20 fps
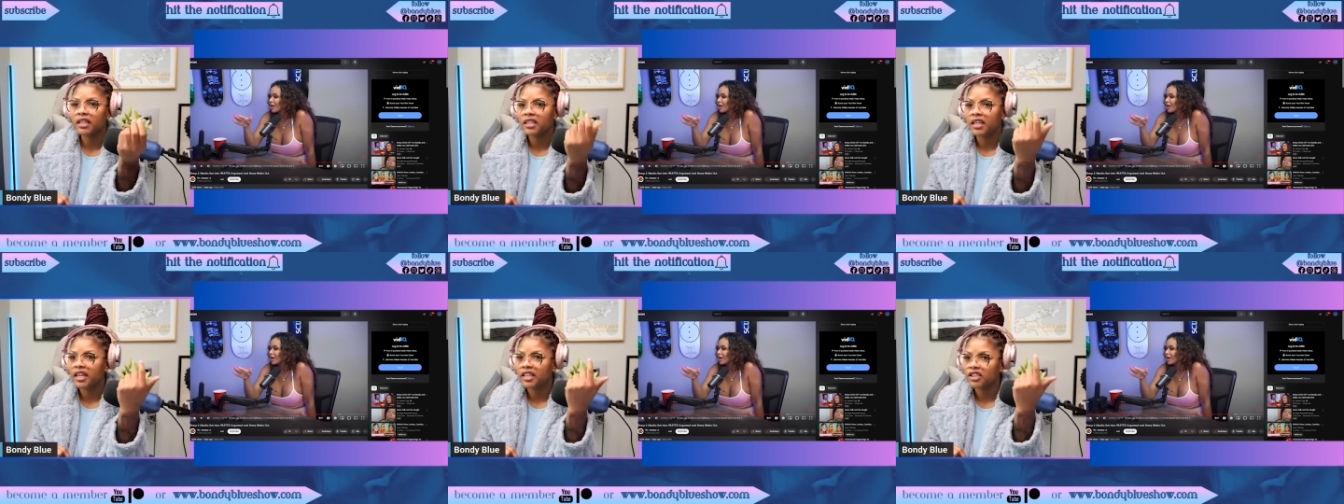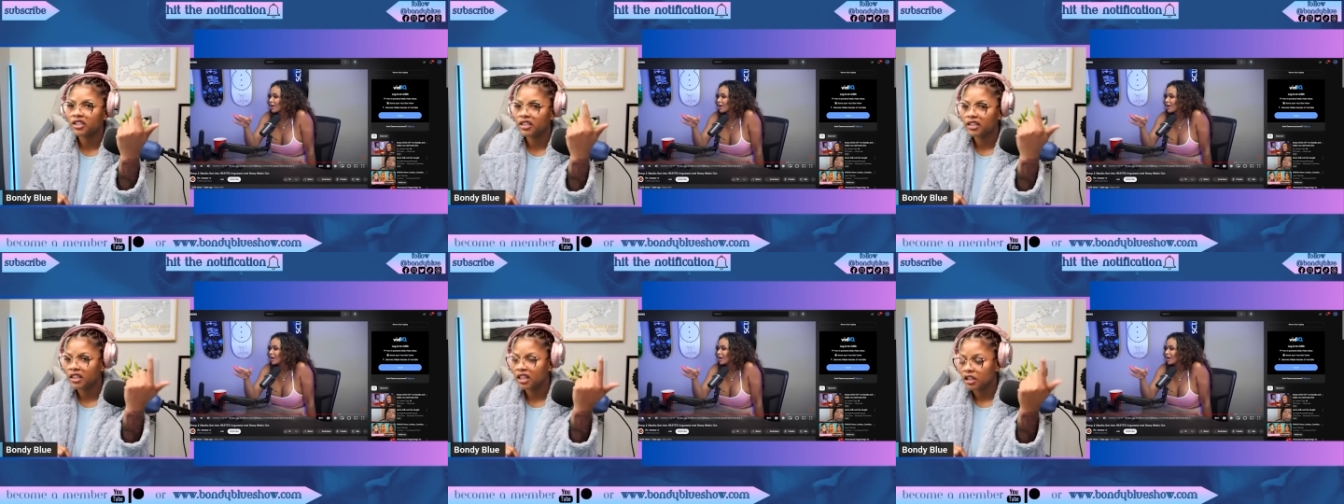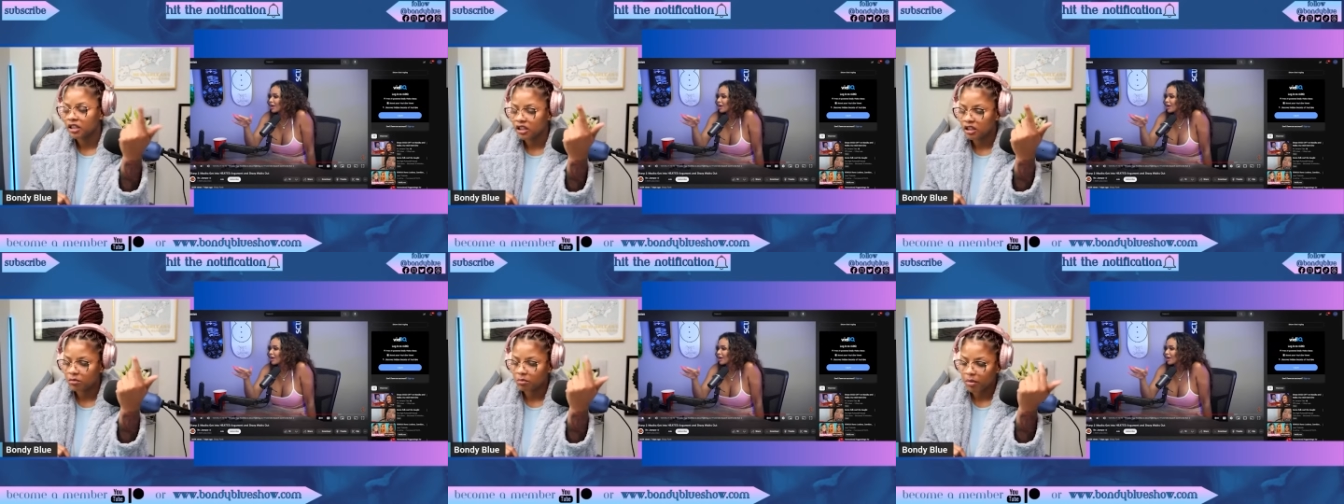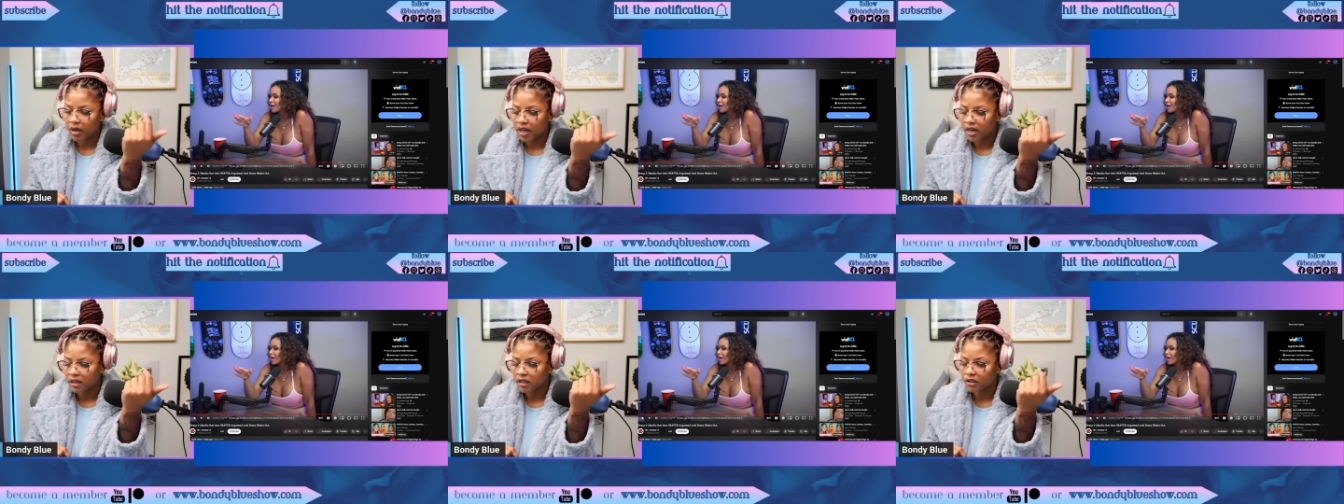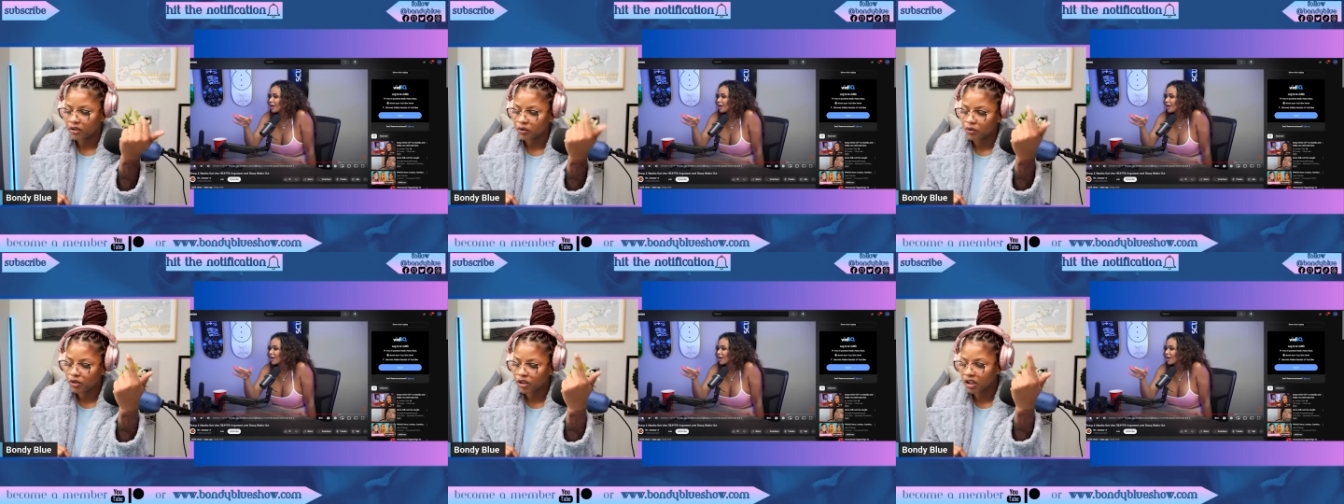yeah, she thinks she better than
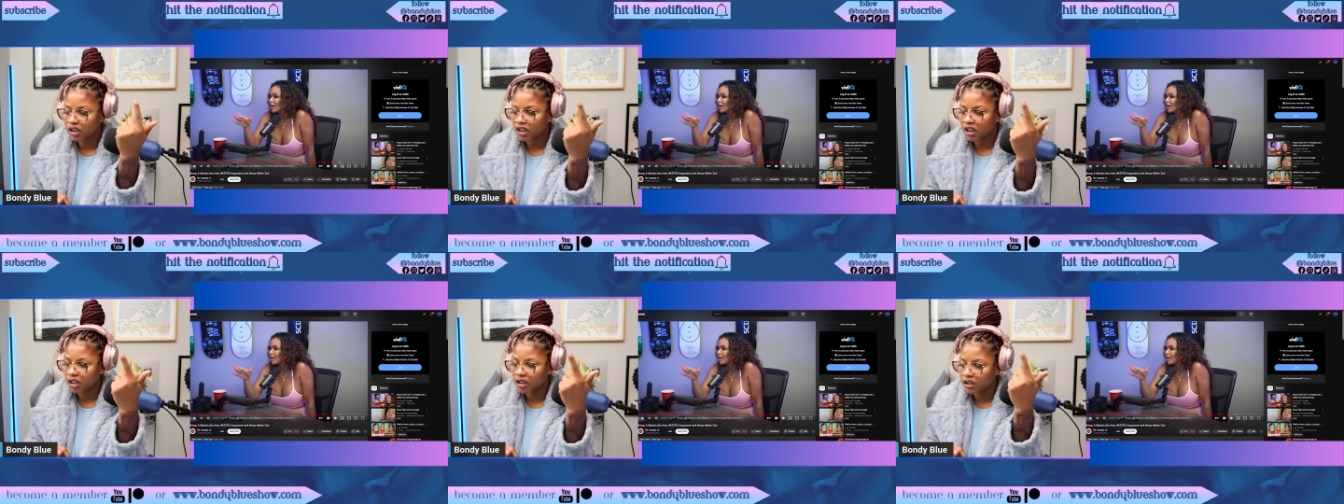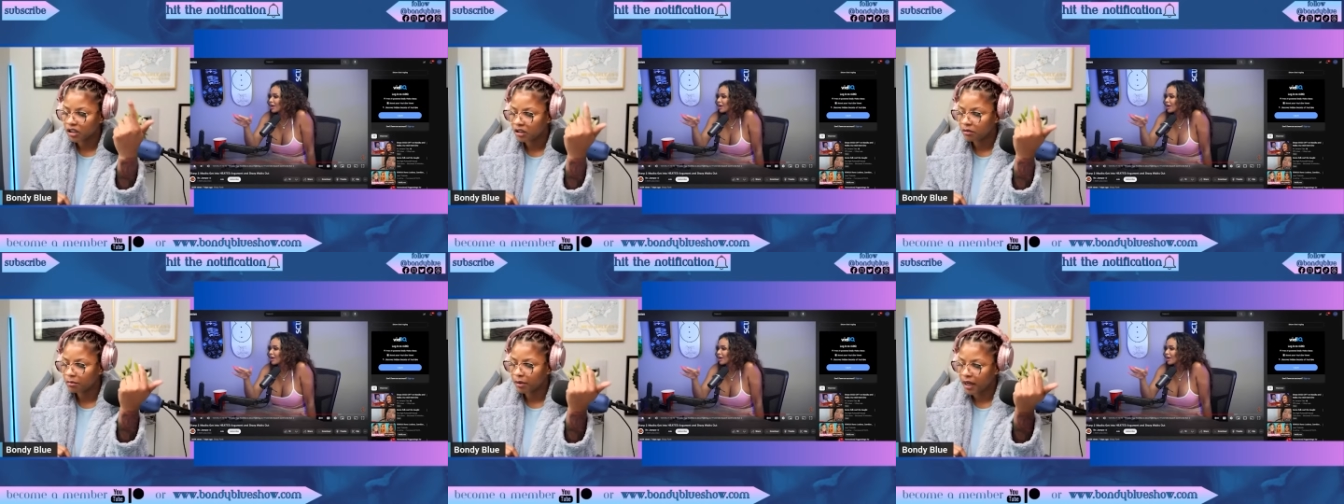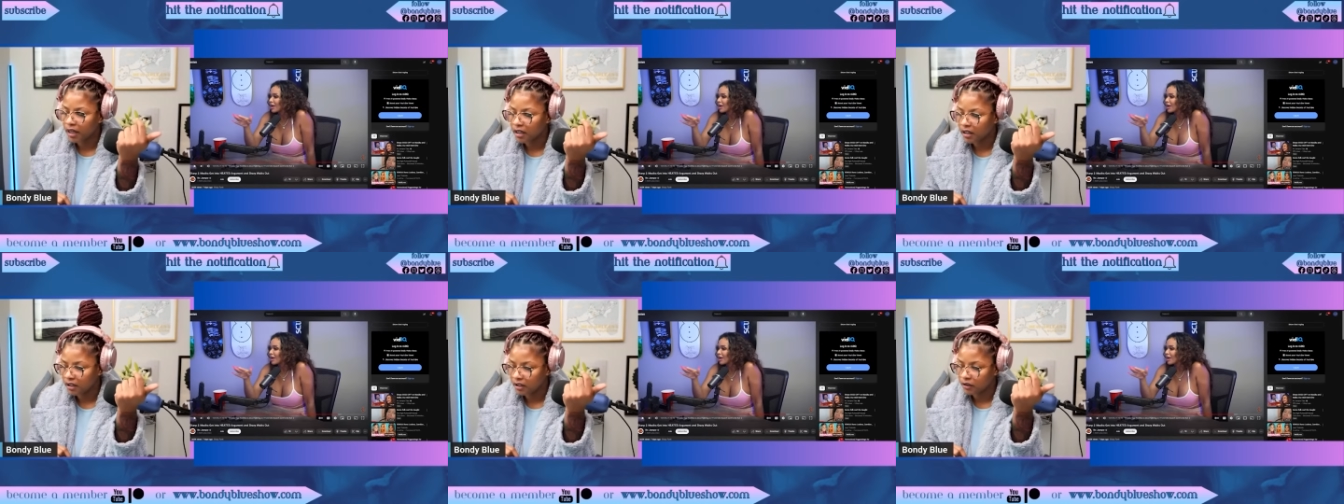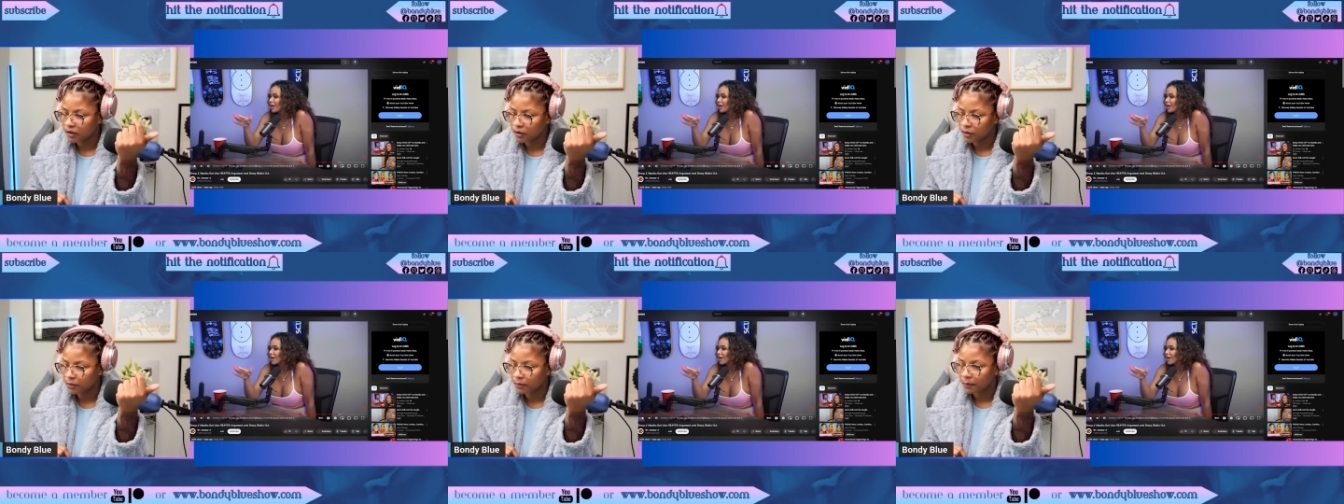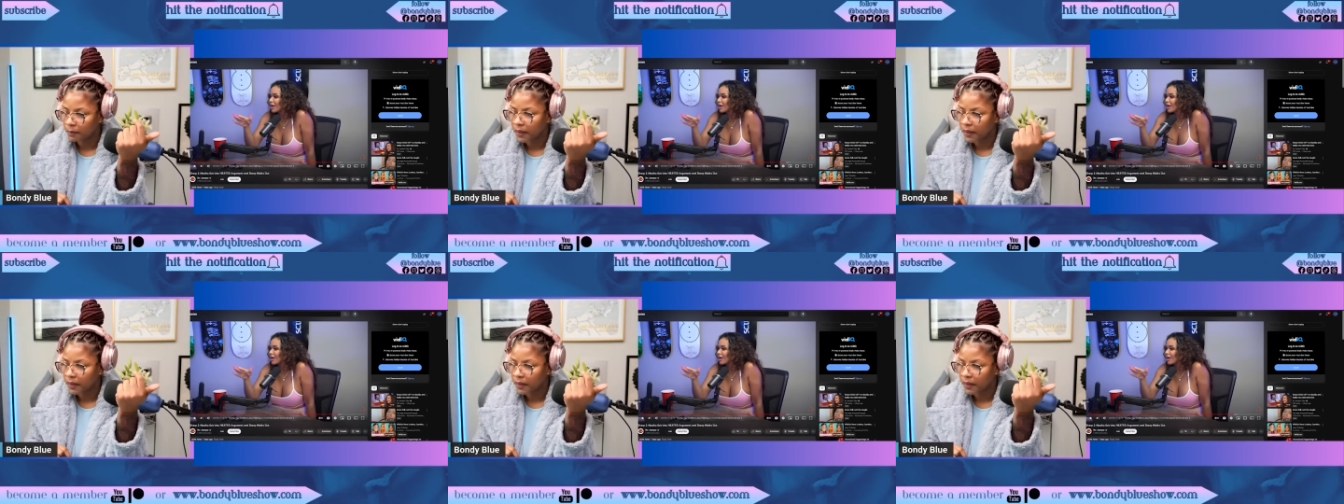you. She thinks she better than you.